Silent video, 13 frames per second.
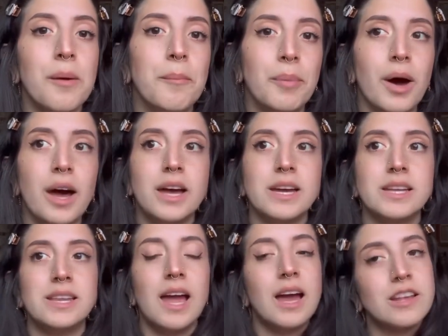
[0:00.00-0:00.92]

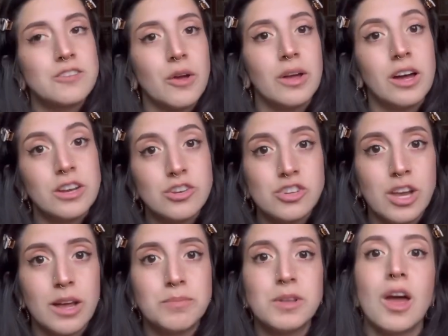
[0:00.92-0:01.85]
But yeah, so I got it
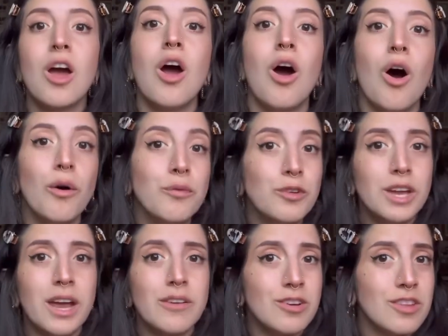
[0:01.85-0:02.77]
shipped.
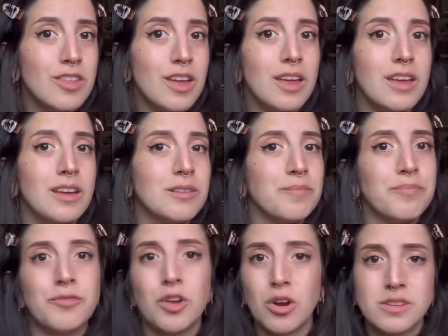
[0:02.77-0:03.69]
Hopefully everything
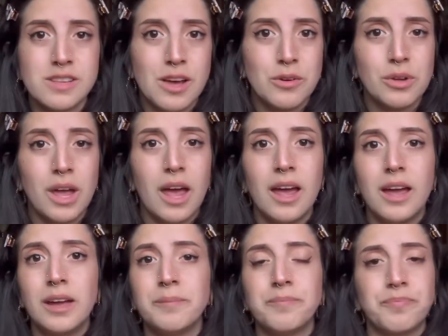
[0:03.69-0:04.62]
turns out
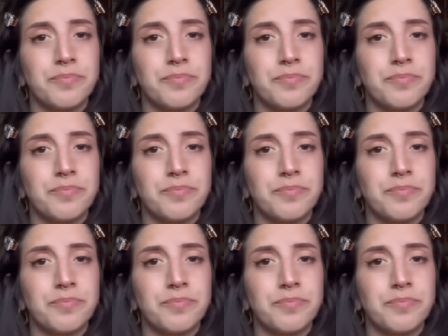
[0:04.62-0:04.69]
okay.